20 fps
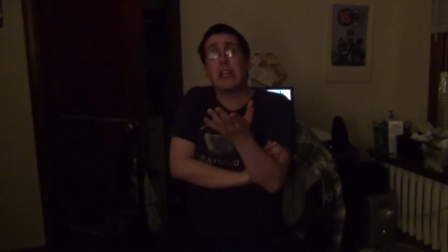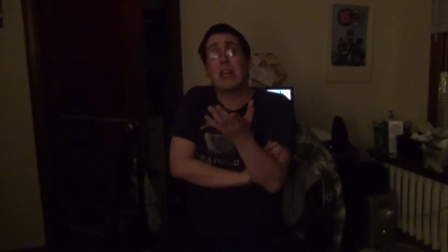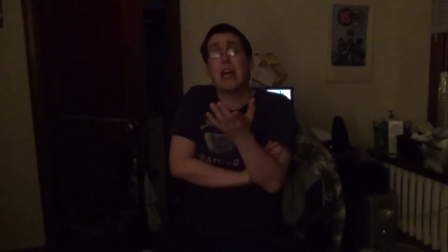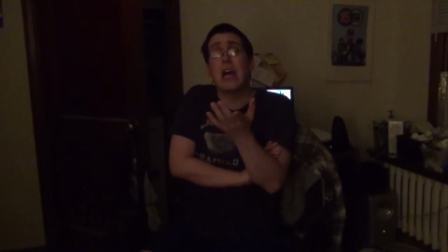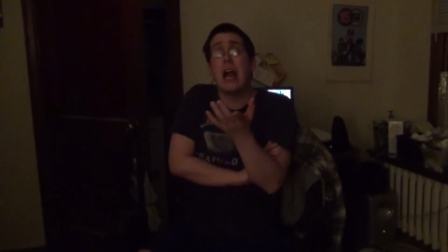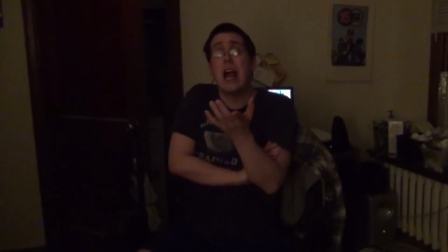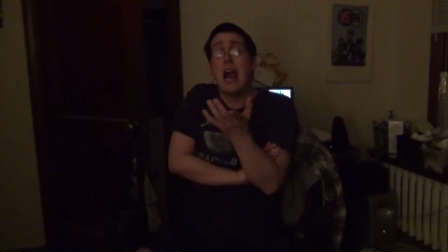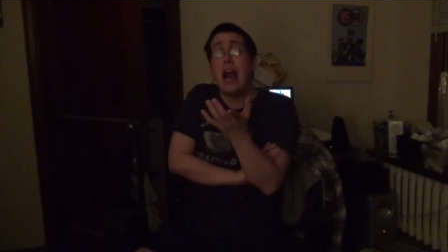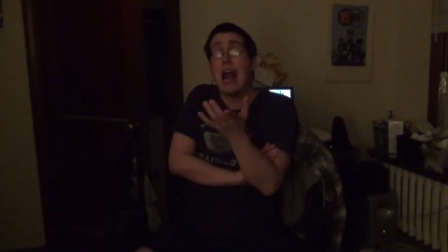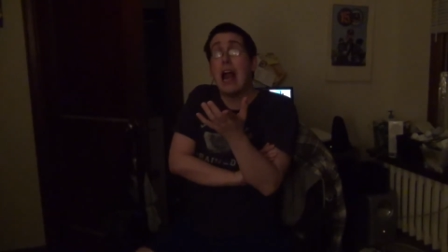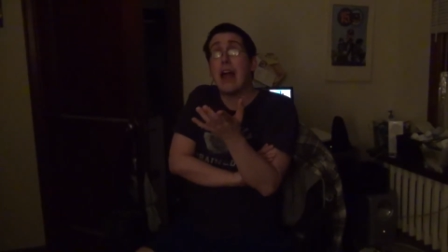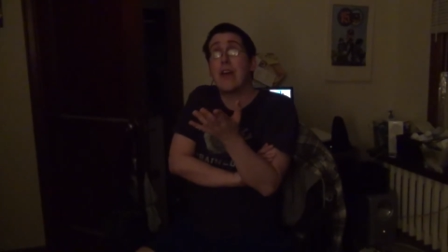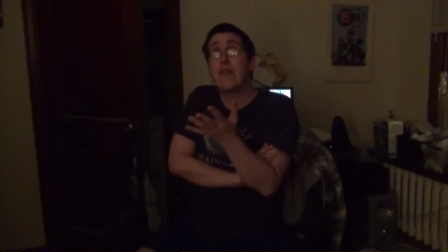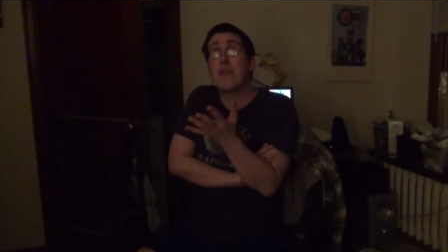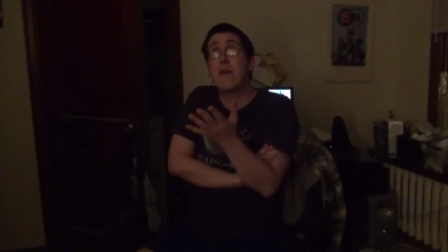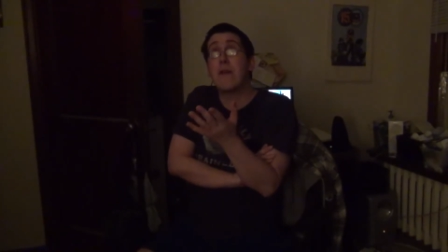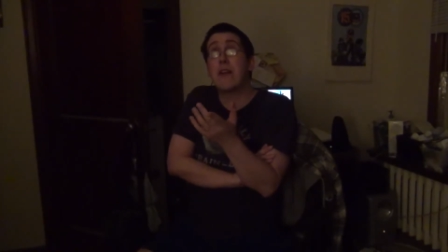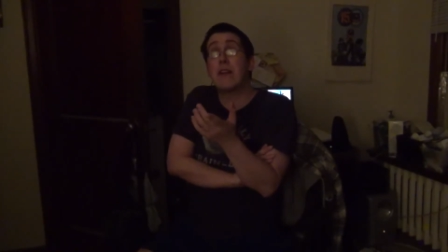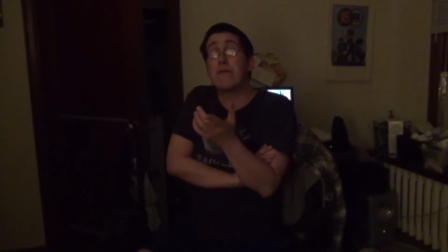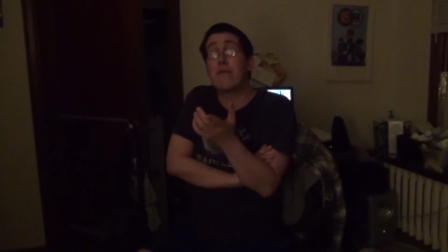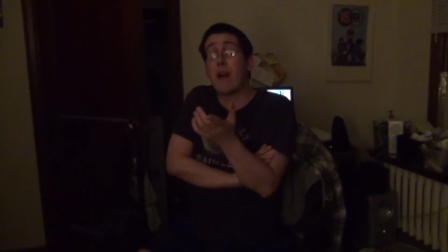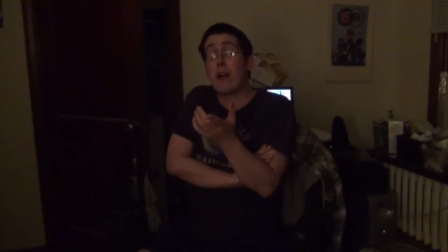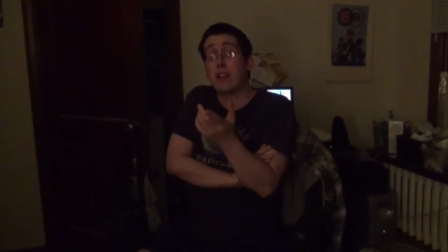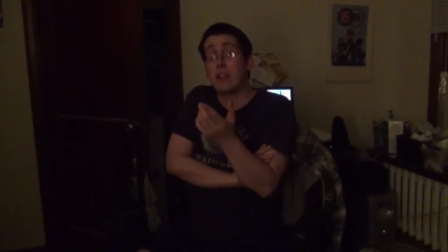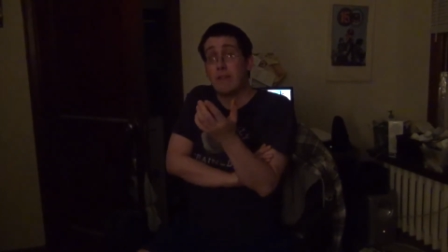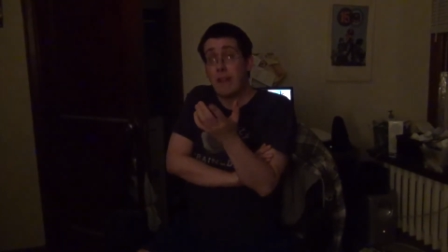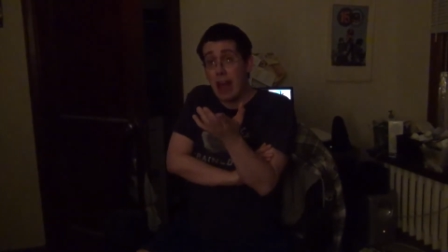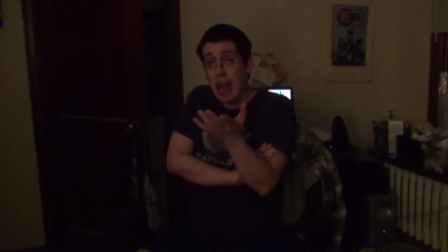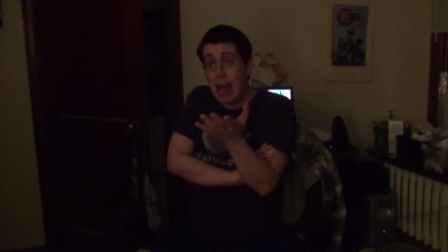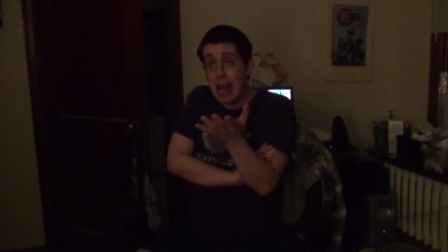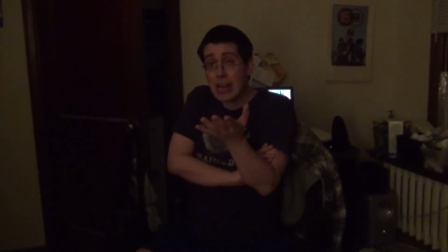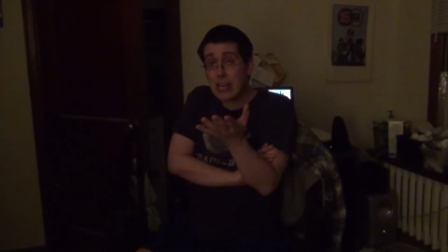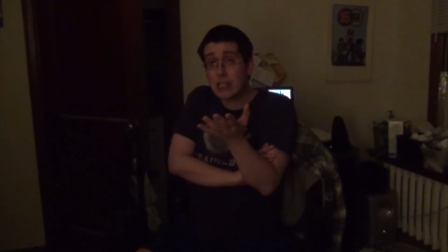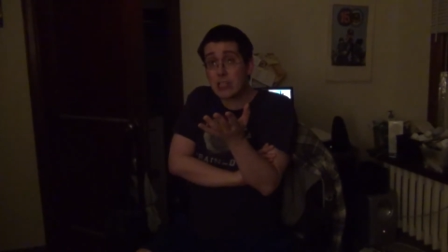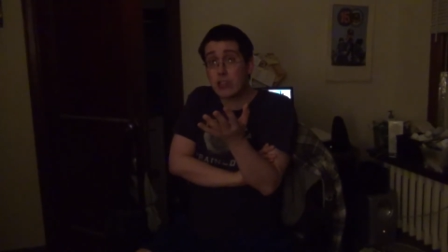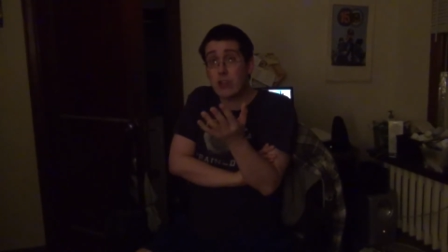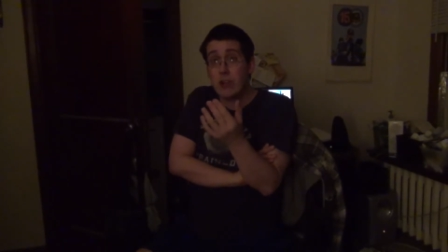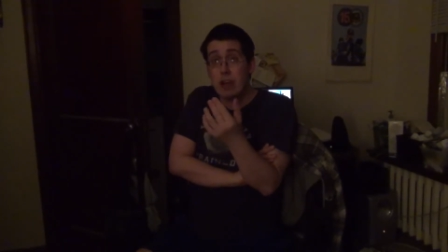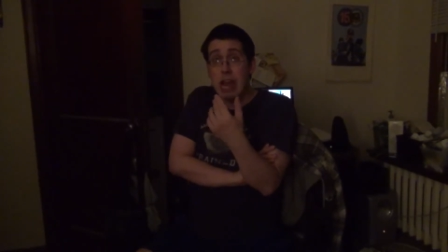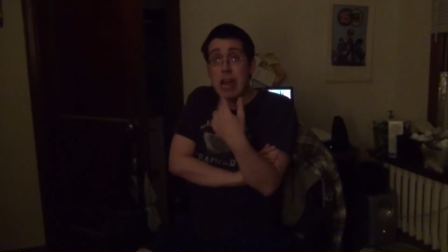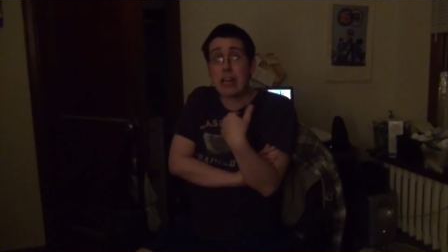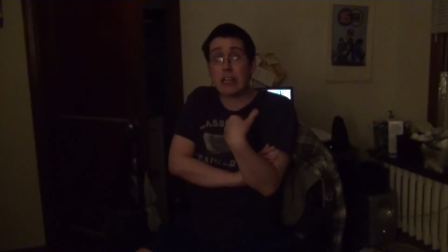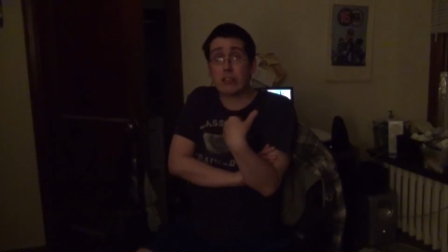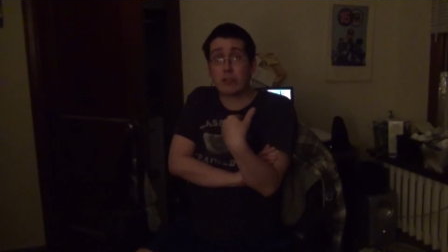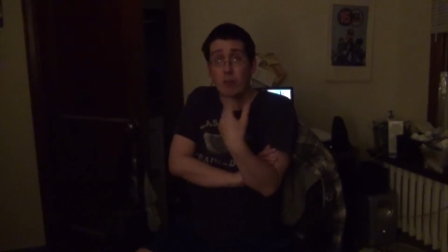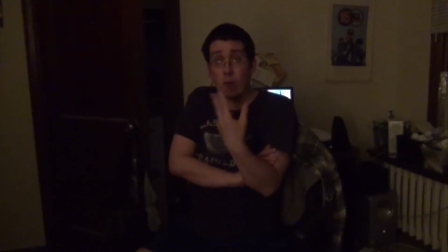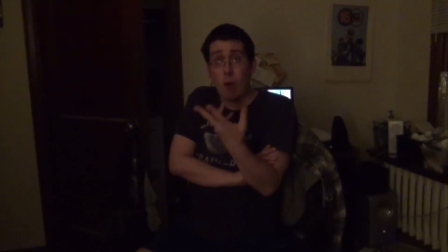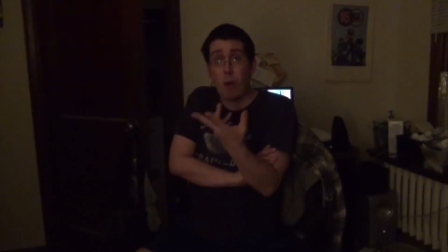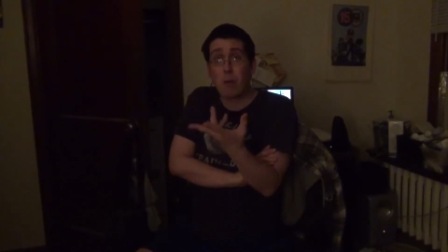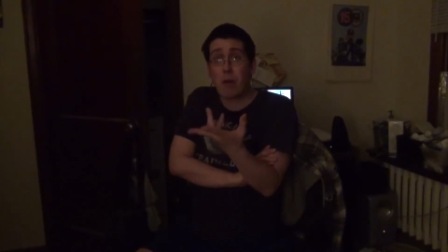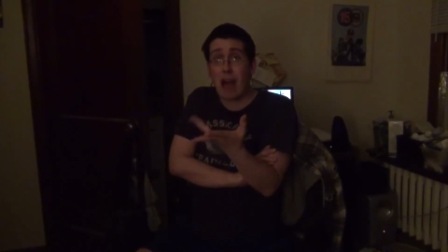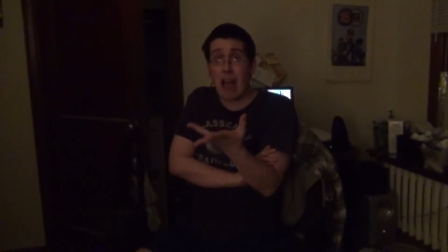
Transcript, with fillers: and they're in Veil of X, their next role.